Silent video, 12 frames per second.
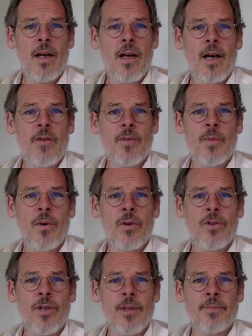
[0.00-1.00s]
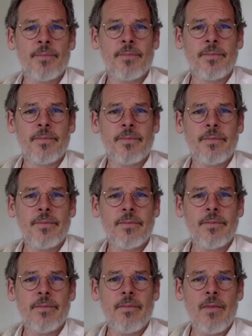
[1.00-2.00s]
Irish poetry
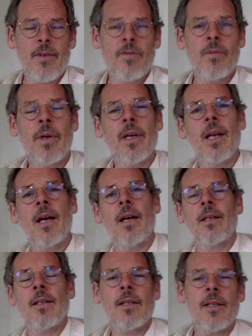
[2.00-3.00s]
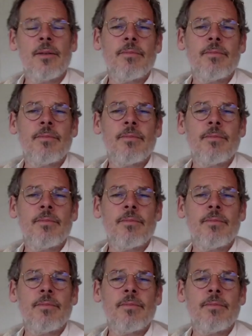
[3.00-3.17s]
from Michael Hartnett.